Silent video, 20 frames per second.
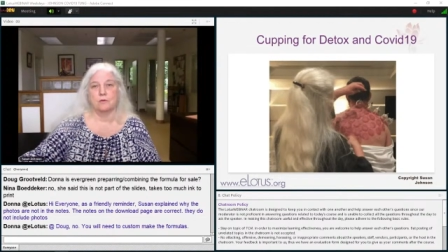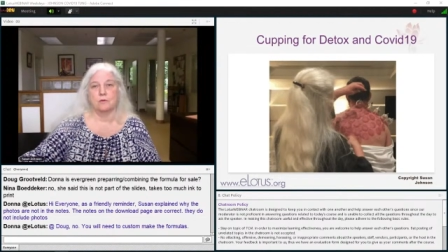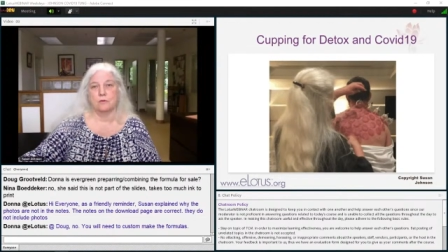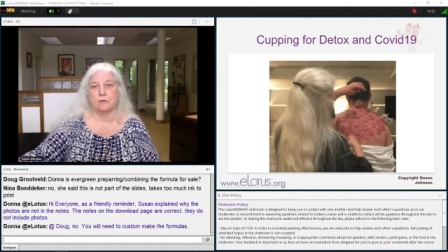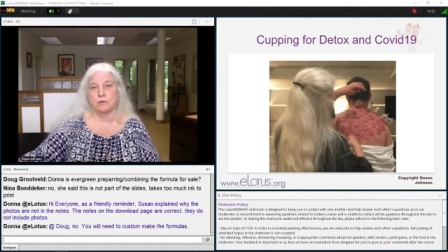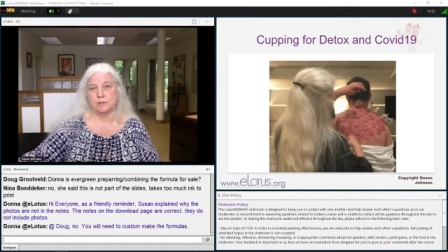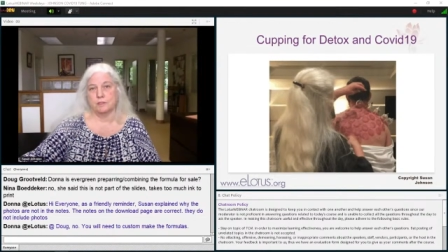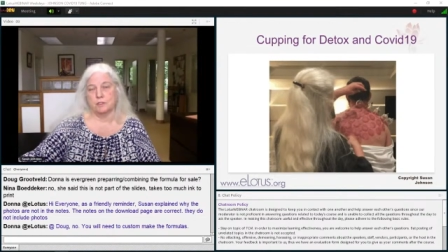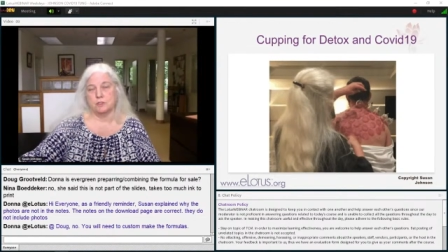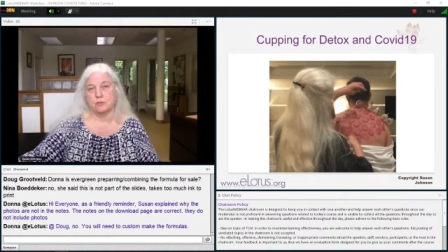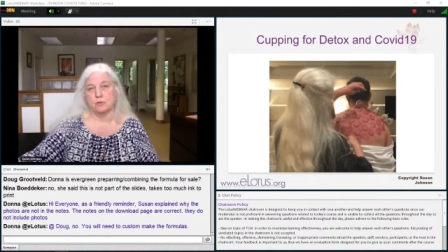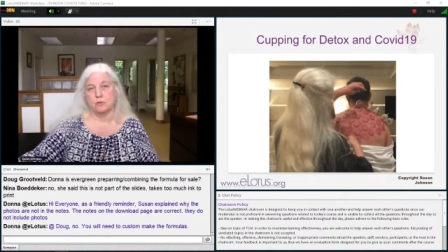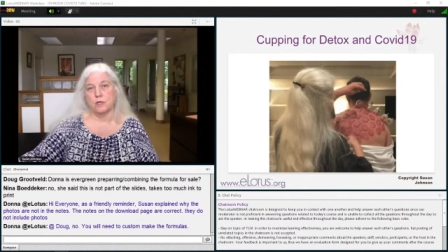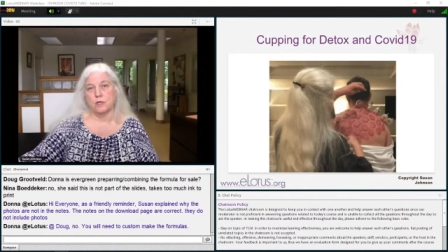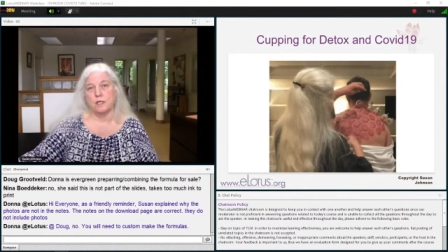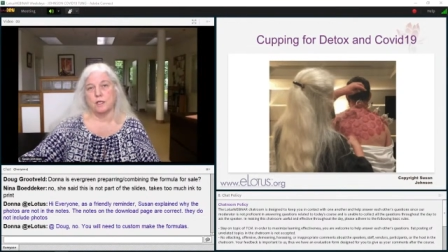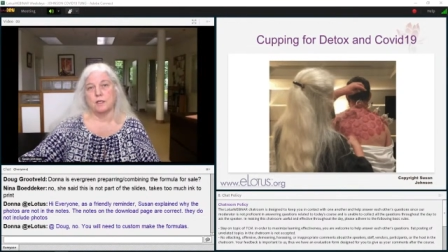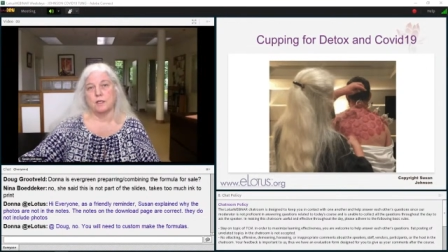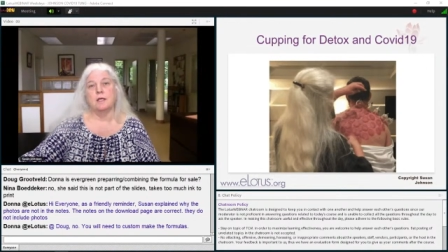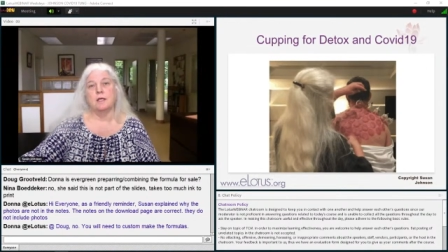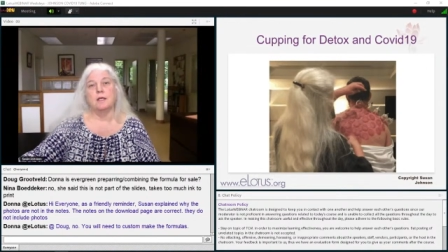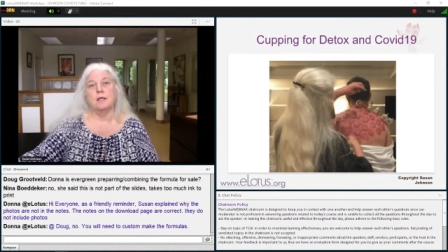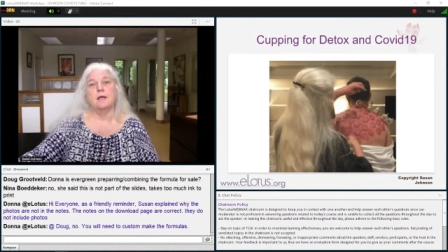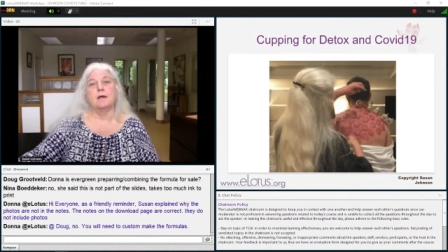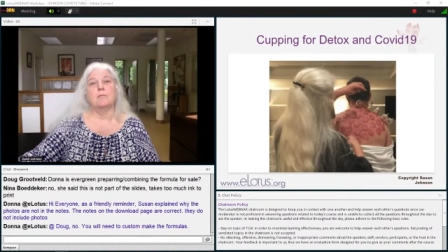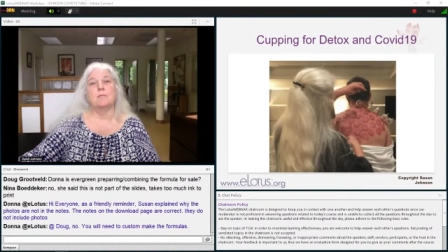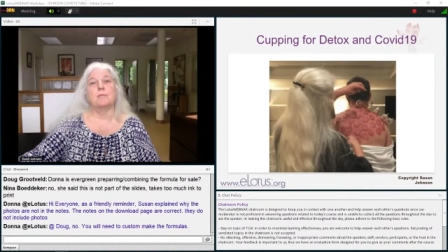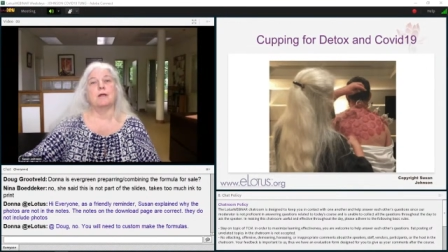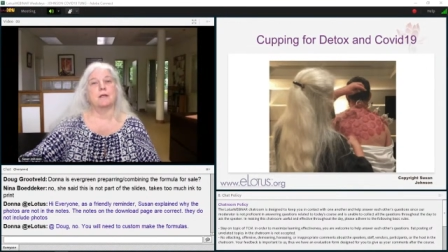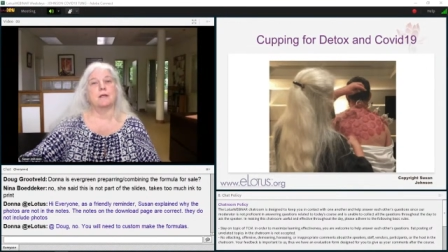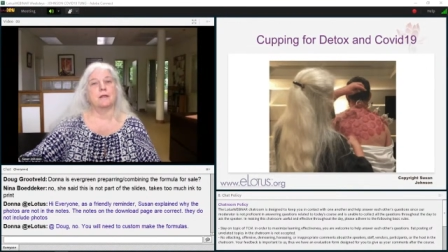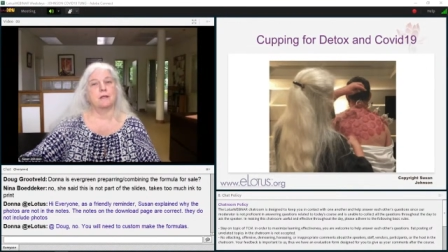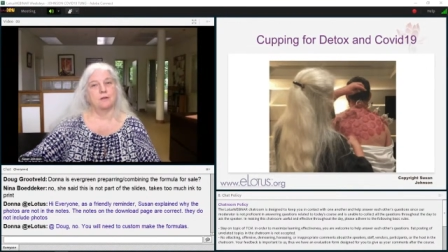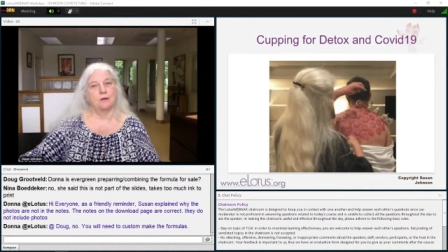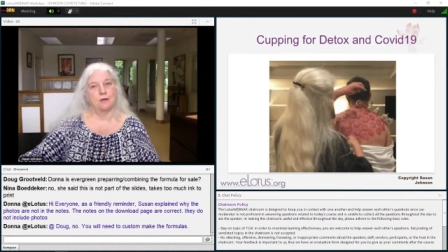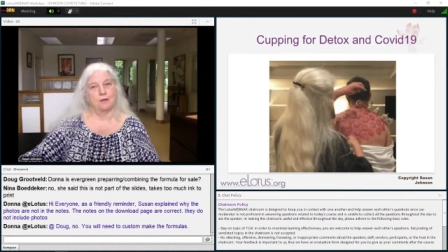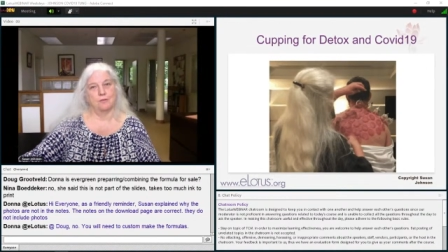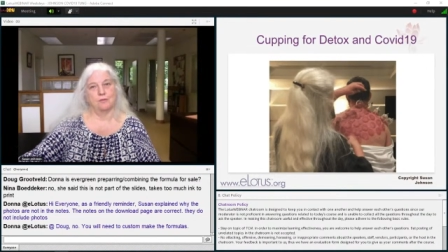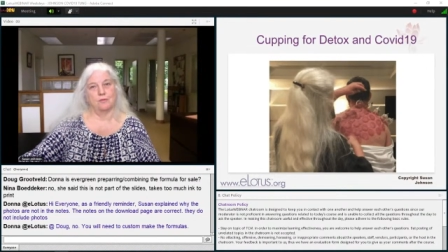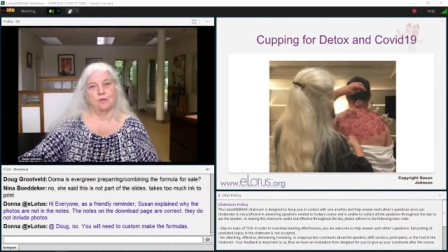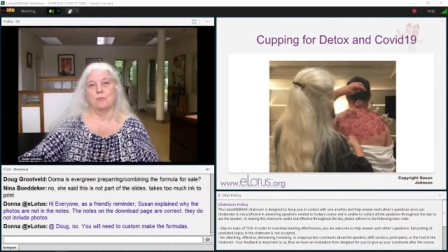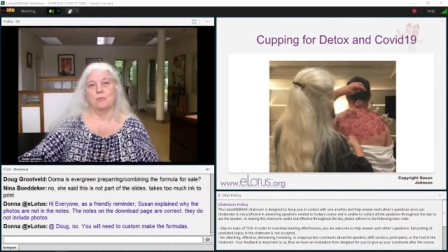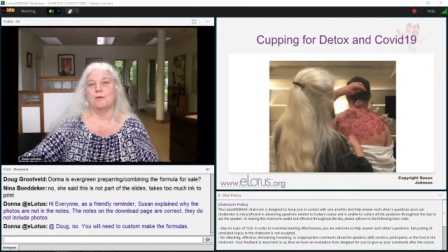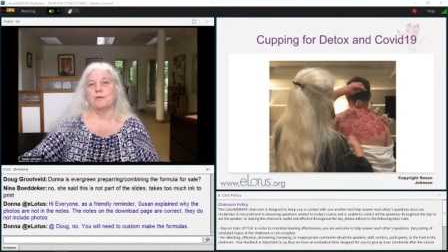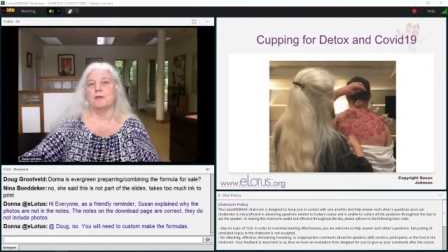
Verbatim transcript: or in the joint, but it can also